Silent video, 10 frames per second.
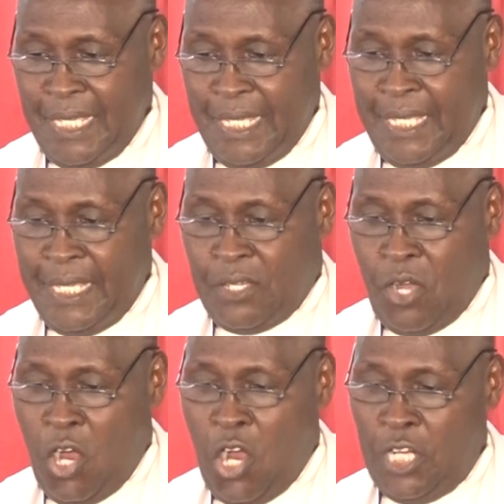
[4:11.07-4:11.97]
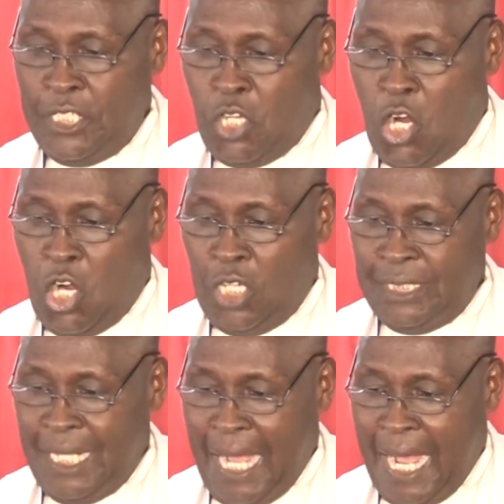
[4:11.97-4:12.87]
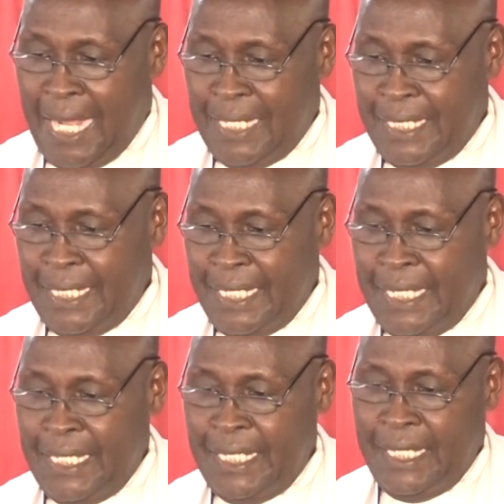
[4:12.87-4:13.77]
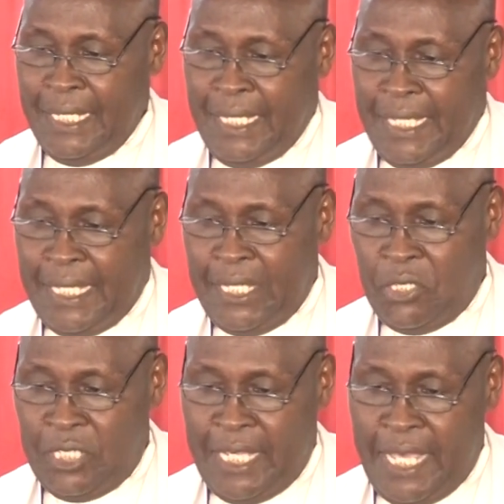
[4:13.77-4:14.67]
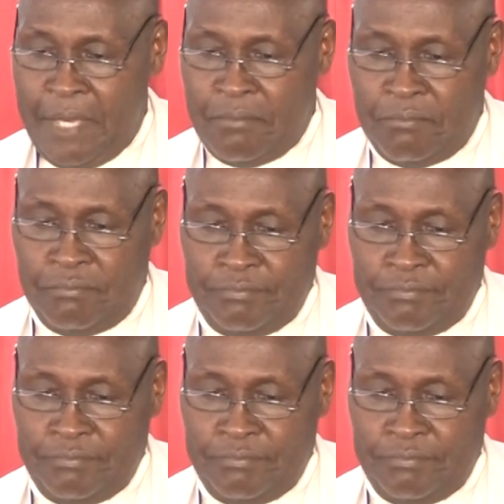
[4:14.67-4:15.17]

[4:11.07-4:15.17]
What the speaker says: He called God and he healed him,